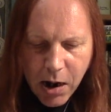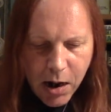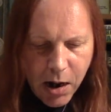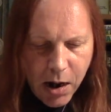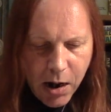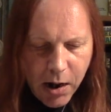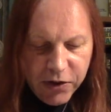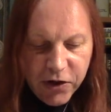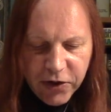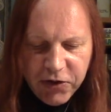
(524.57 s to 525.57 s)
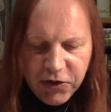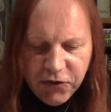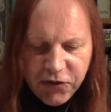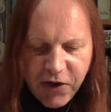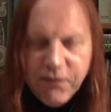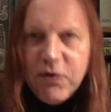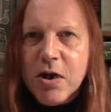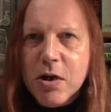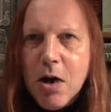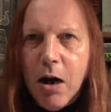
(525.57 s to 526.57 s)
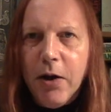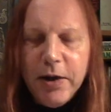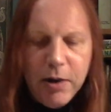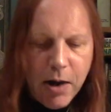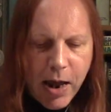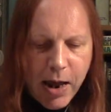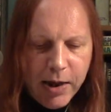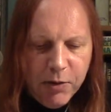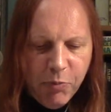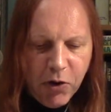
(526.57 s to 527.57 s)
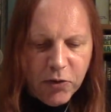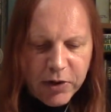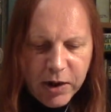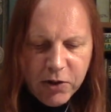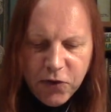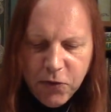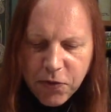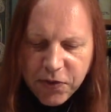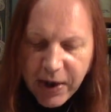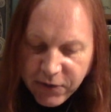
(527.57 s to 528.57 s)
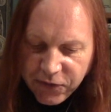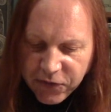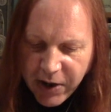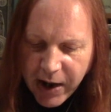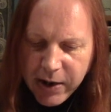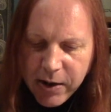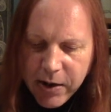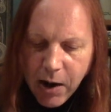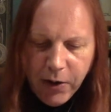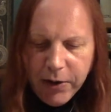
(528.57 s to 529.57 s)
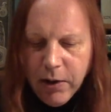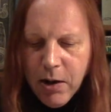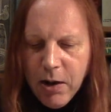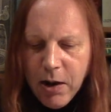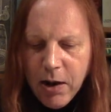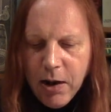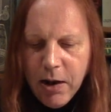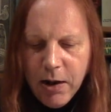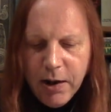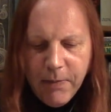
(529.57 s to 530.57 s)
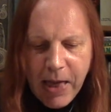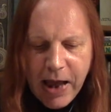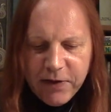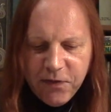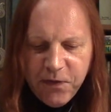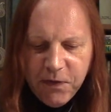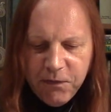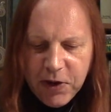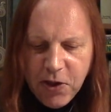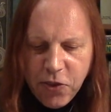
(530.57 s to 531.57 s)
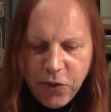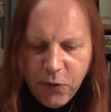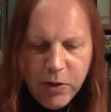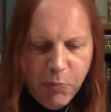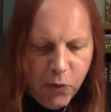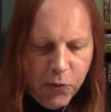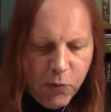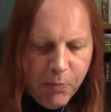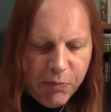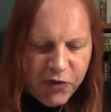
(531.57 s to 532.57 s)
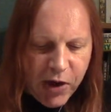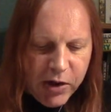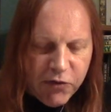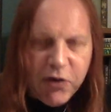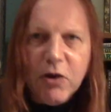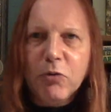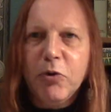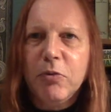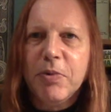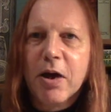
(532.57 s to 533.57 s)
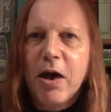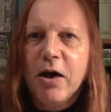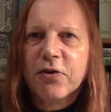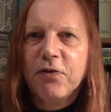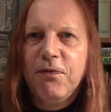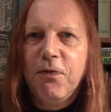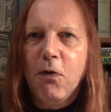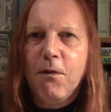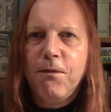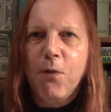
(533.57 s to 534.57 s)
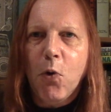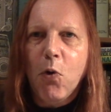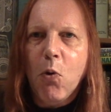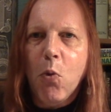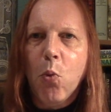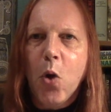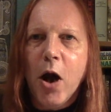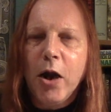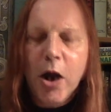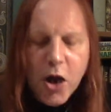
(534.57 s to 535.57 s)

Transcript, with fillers: uh, nineteen seventy-nine and bottled in two thousand nine, uh, at fifty-three point one percent, single bourbon cask four four one